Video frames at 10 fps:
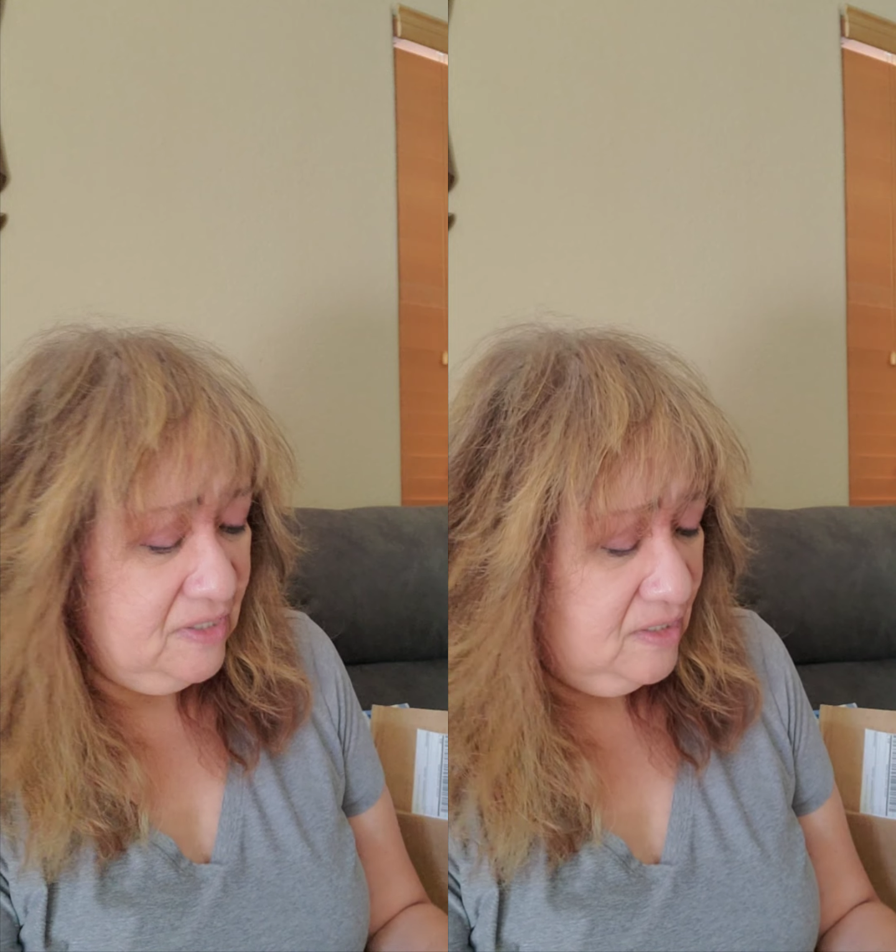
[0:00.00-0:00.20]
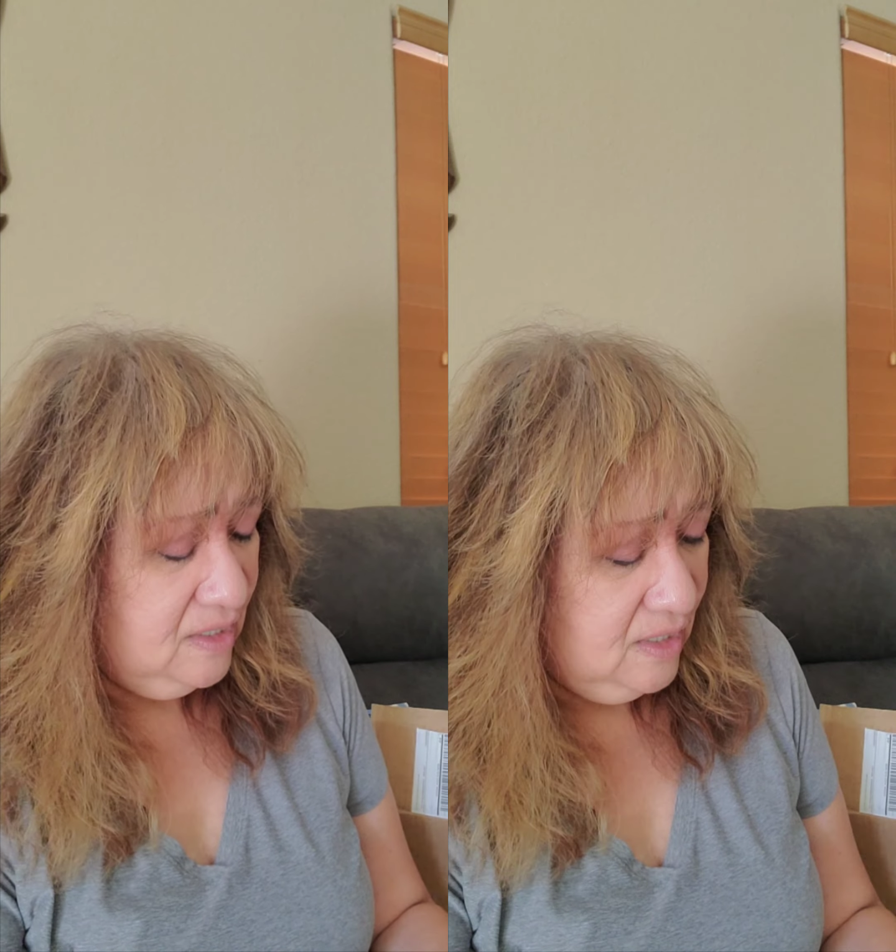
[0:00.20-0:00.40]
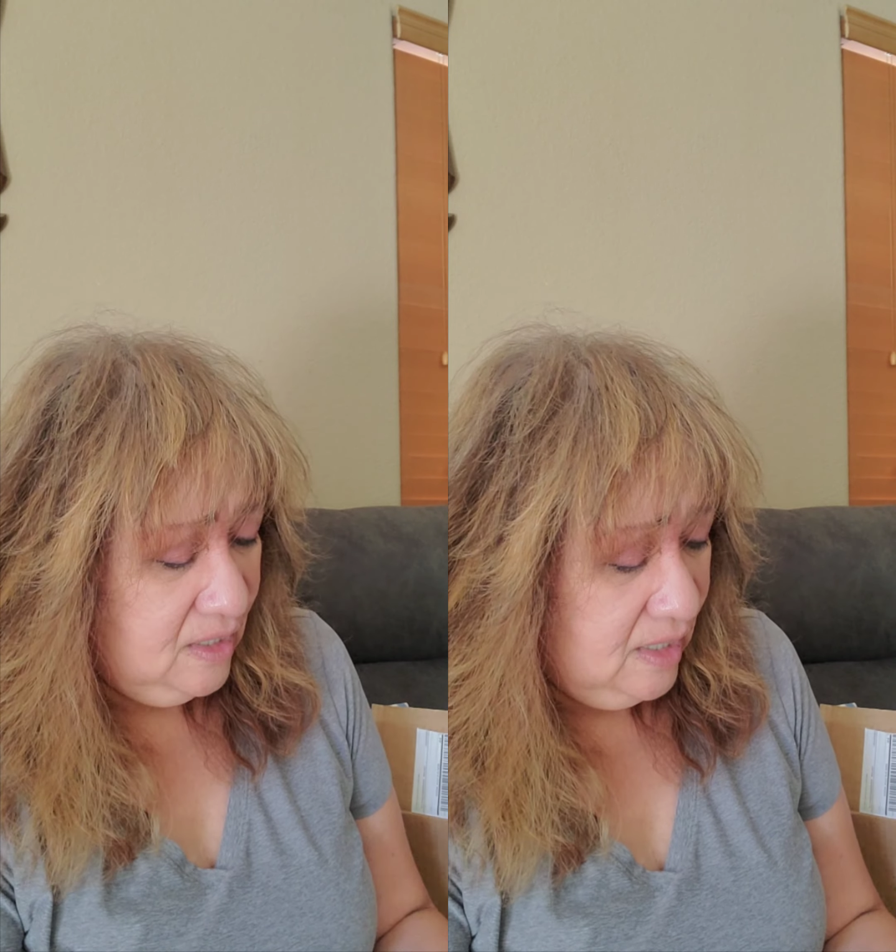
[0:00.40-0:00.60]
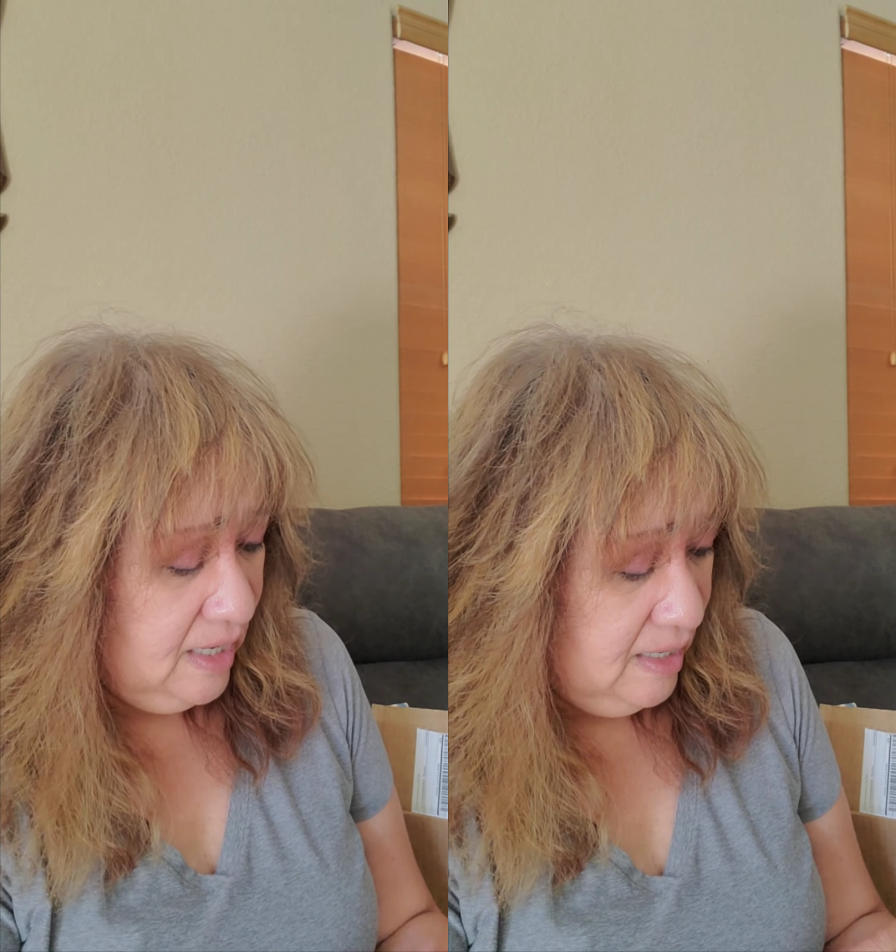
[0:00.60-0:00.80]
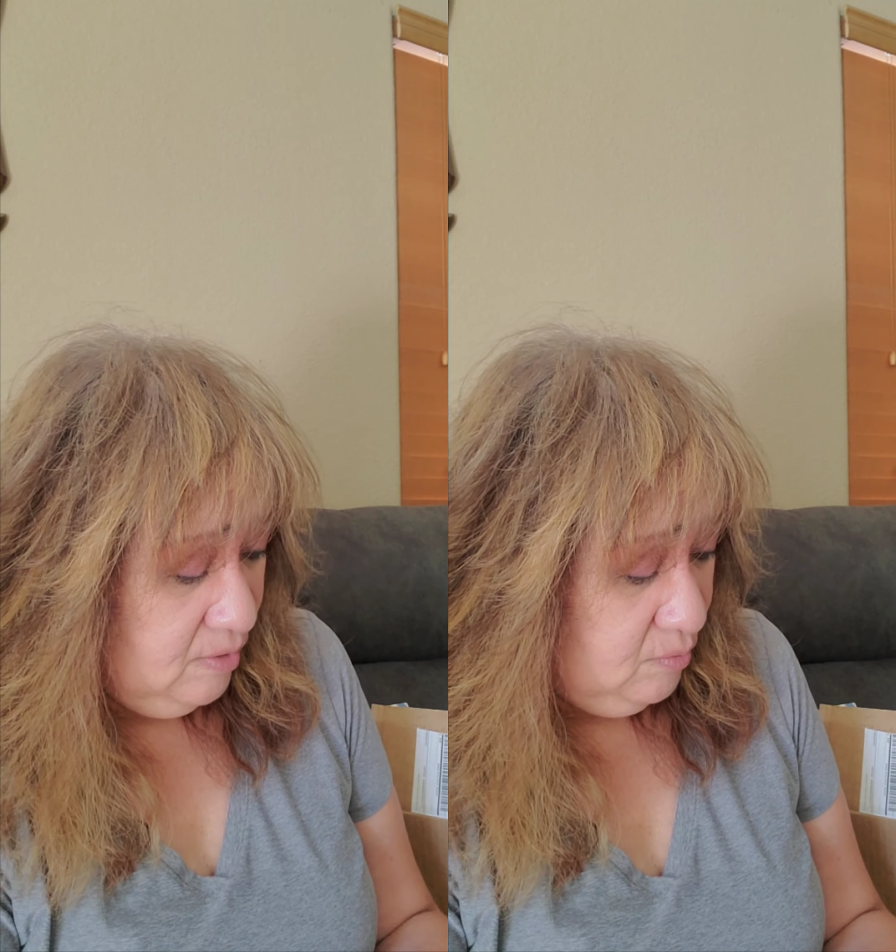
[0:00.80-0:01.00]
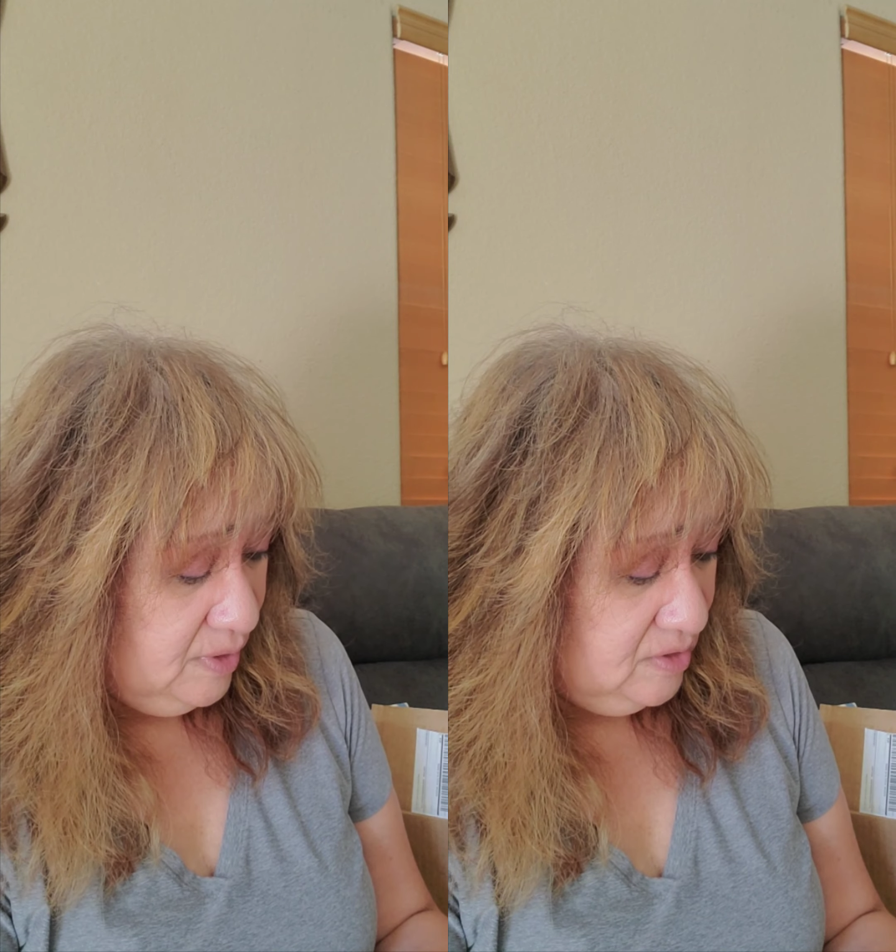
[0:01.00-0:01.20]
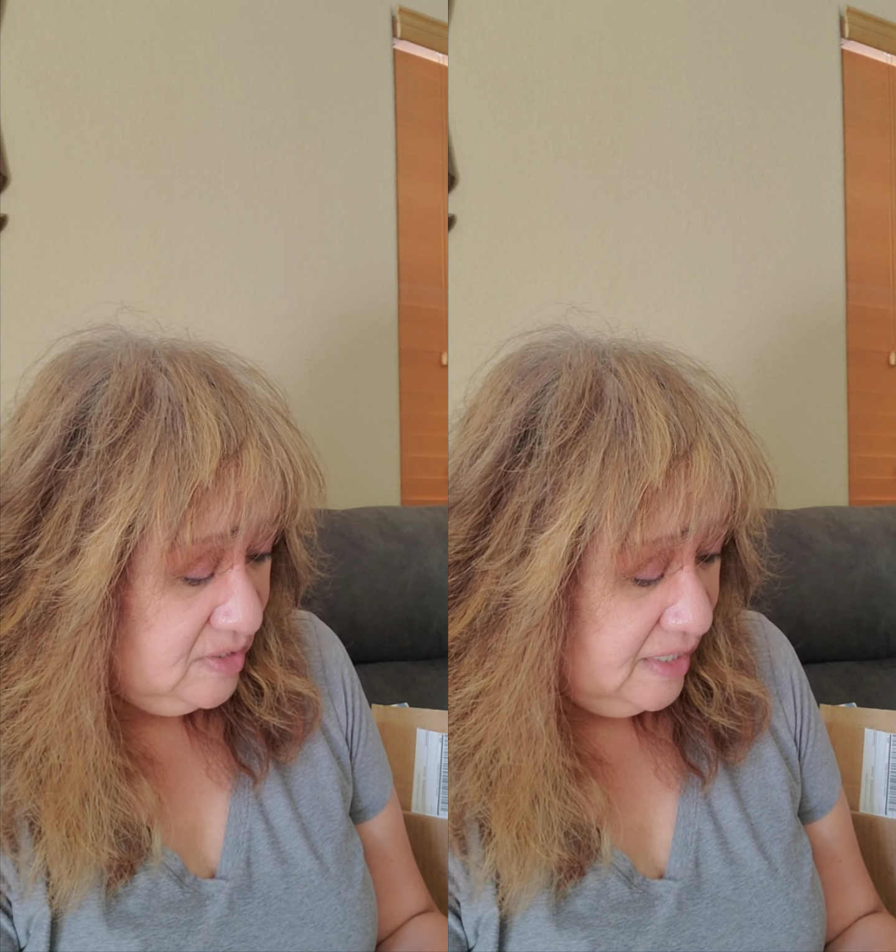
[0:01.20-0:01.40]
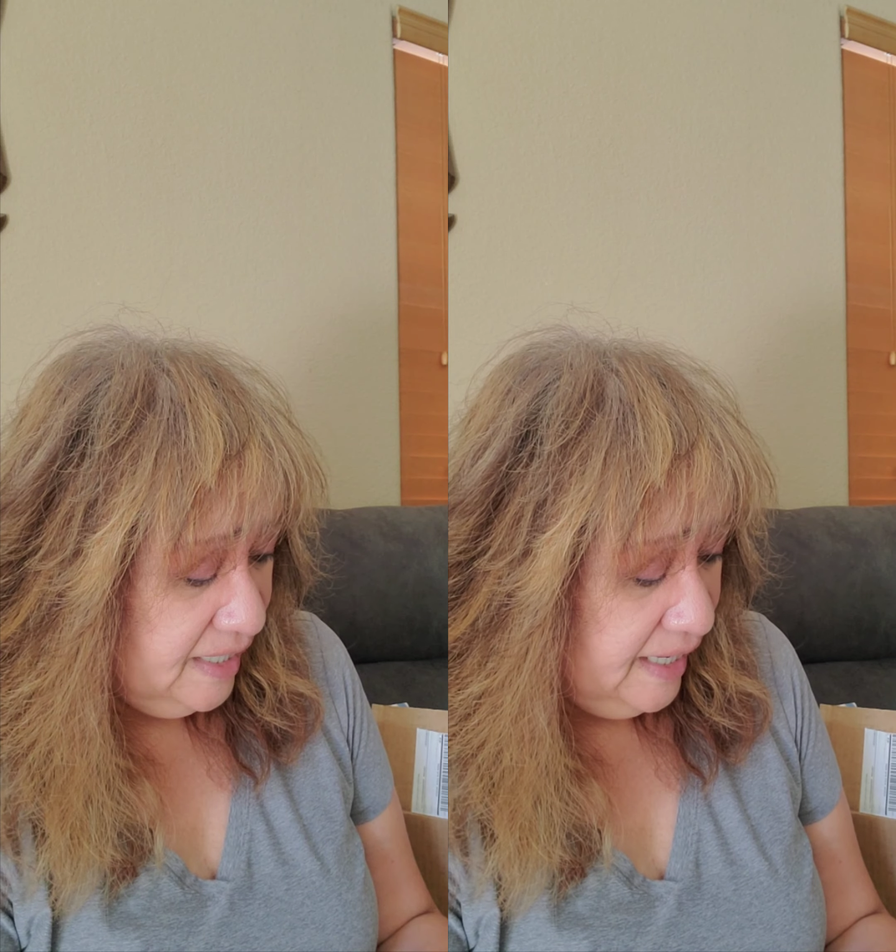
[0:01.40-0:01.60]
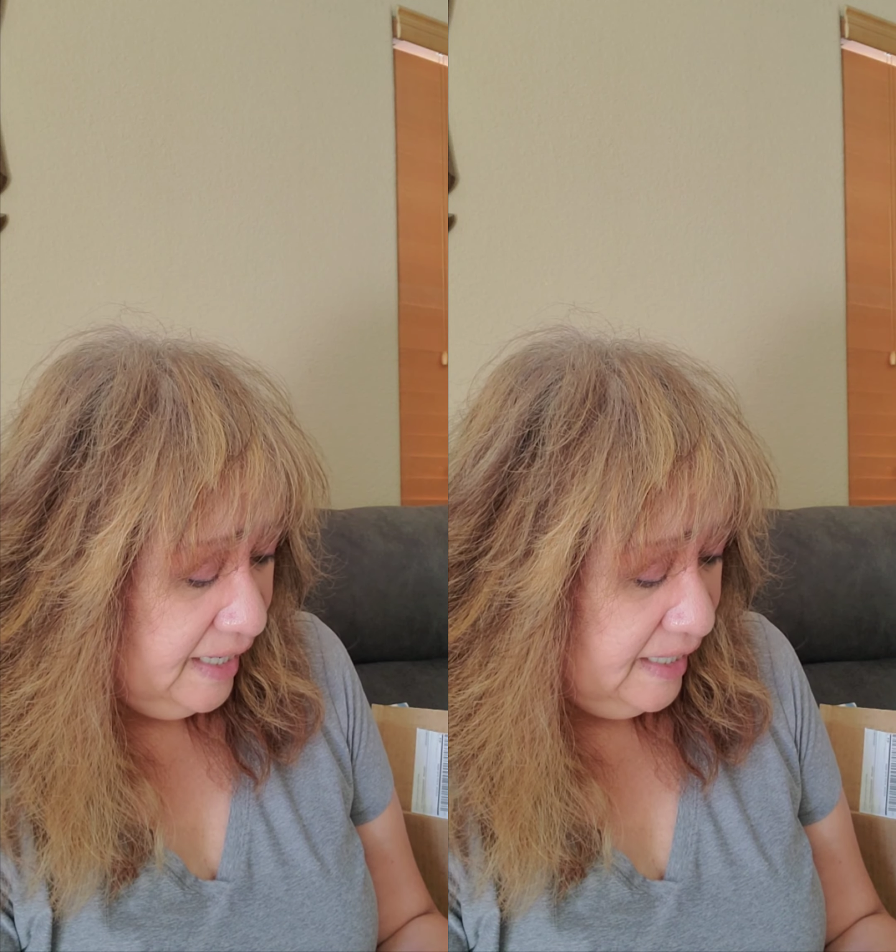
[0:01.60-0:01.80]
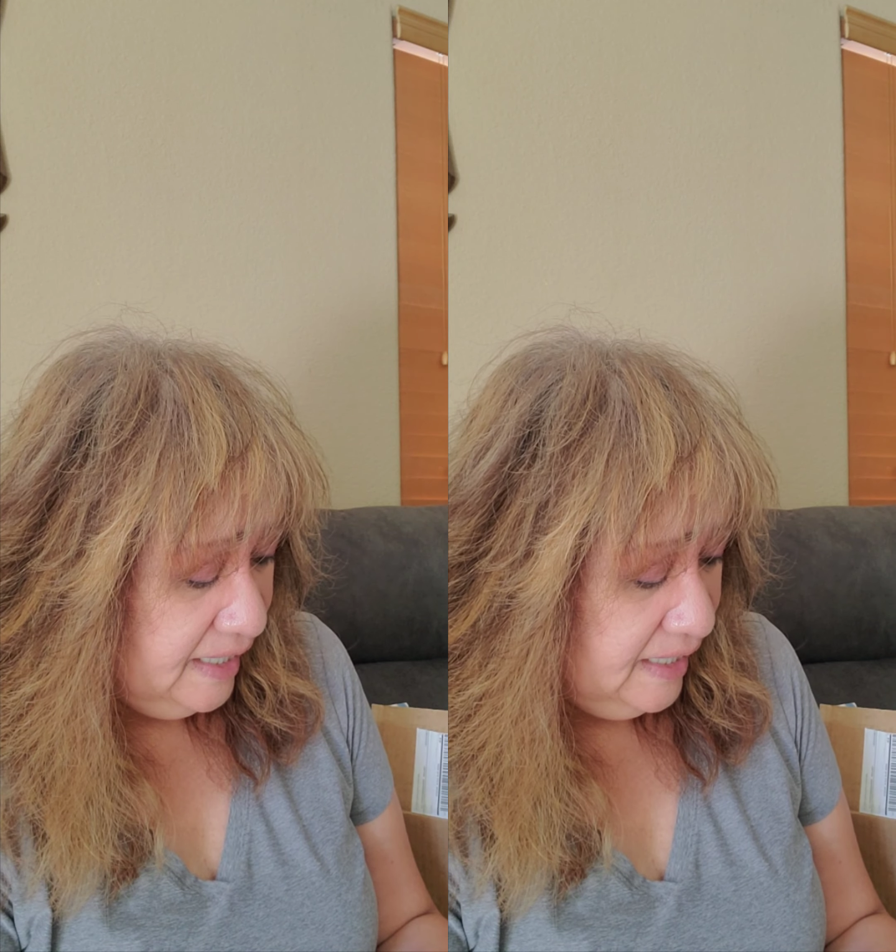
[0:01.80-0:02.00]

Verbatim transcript: it. And what else did I get?